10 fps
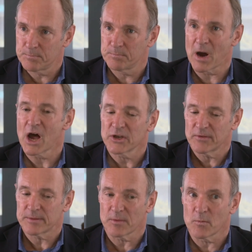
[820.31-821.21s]
part of
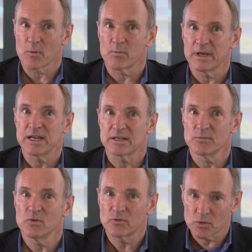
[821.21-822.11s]
it, but what we need to
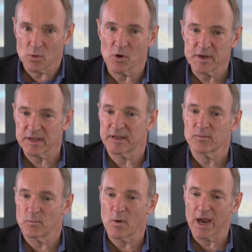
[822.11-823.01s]
move towards is
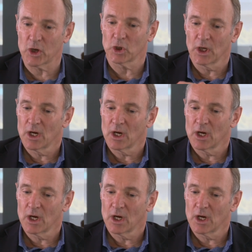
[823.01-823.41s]
where